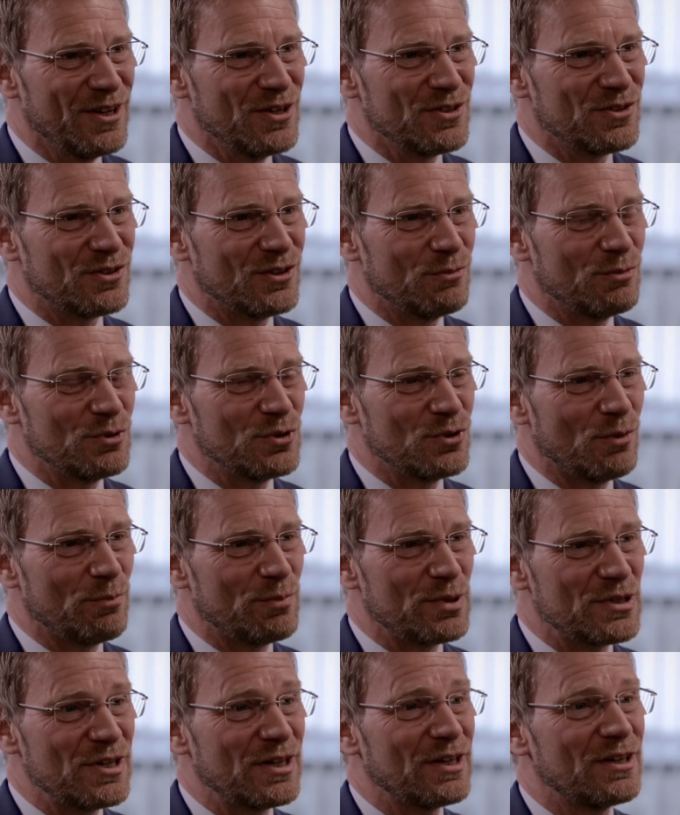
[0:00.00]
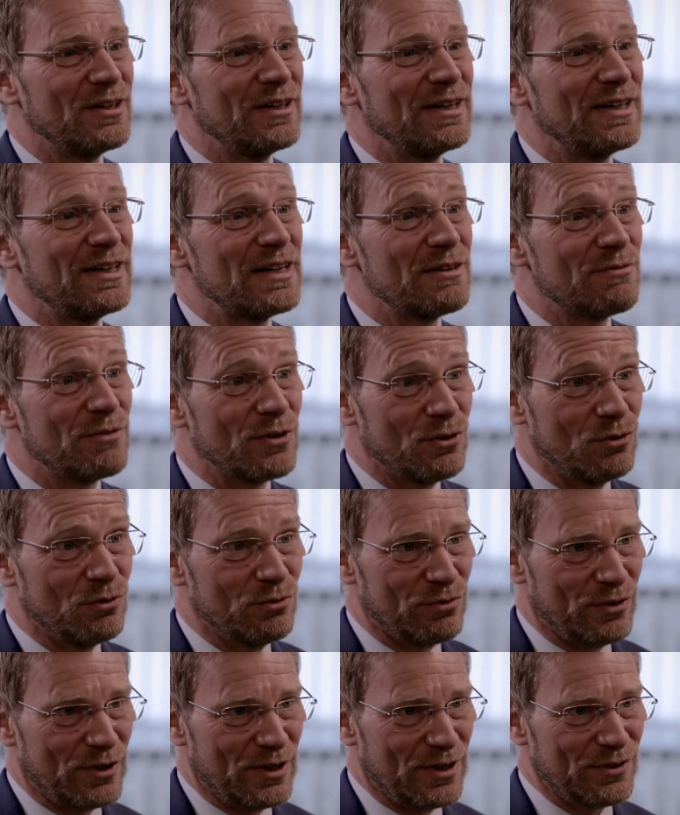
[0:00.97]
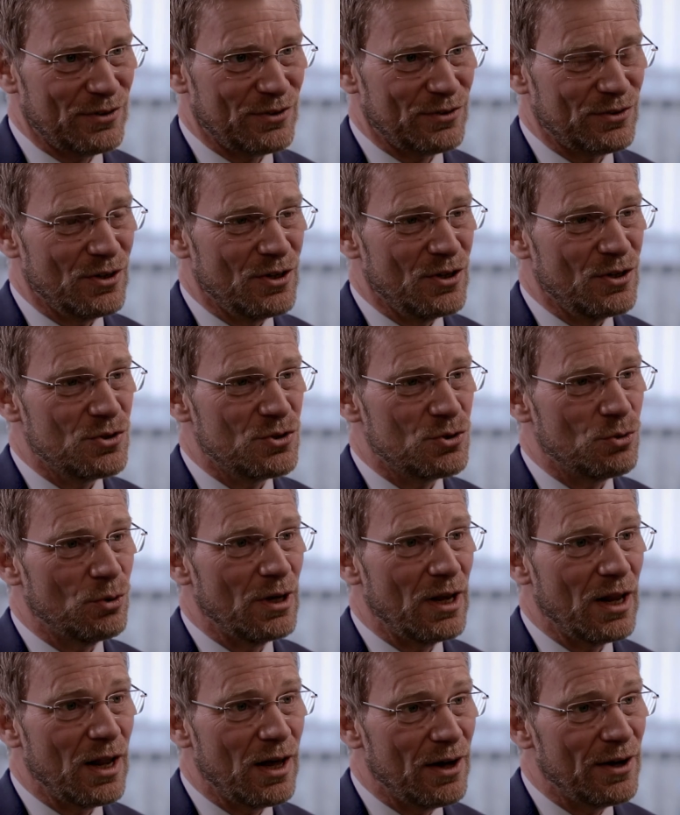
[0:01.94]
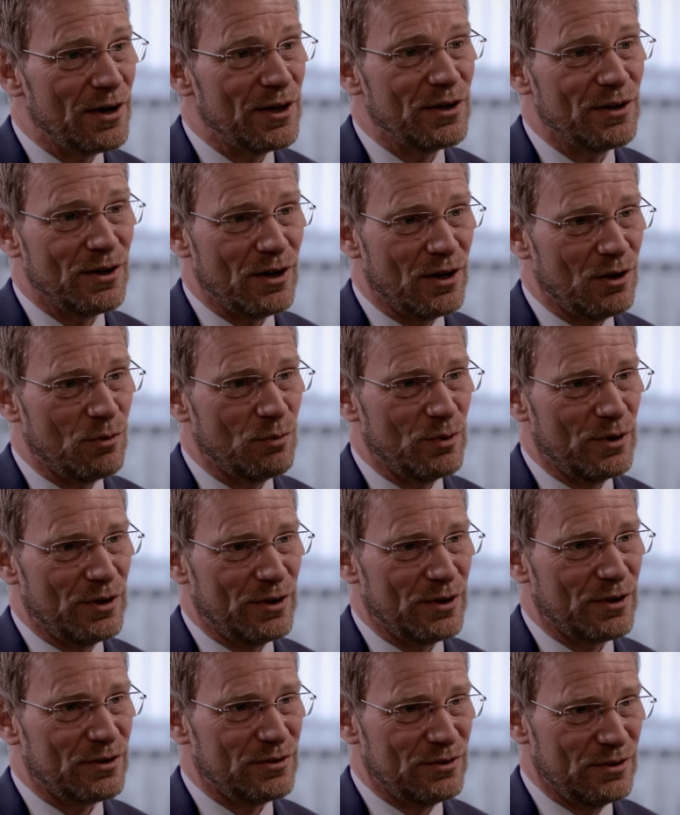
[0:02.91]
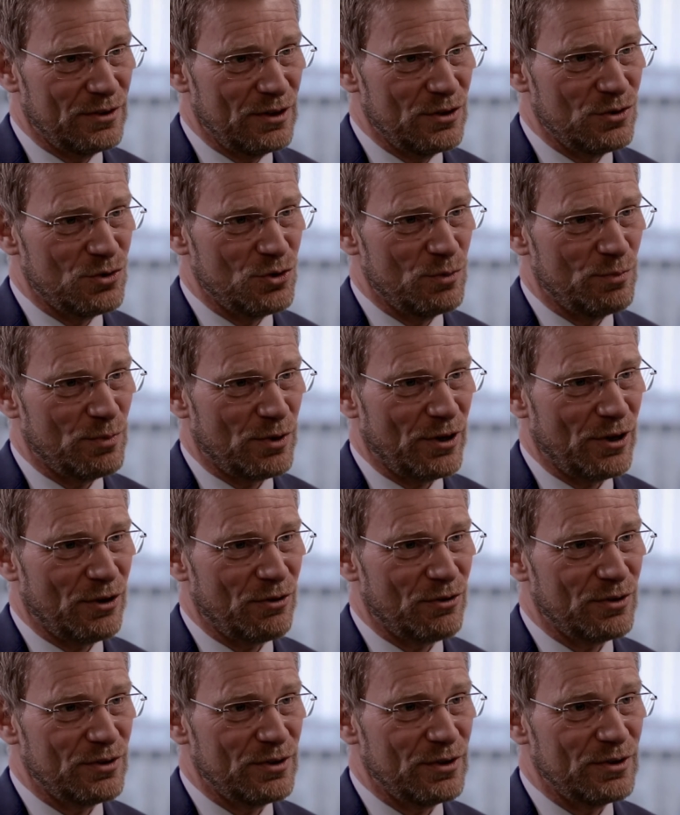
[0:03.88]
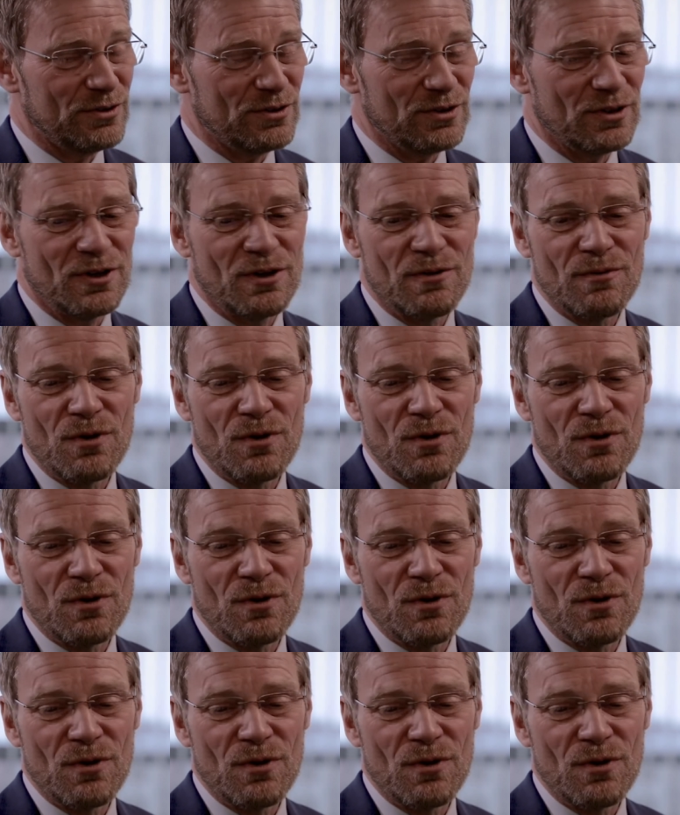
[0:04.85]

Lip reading: So it was not particularly difficult for us to align our work to these new priorities,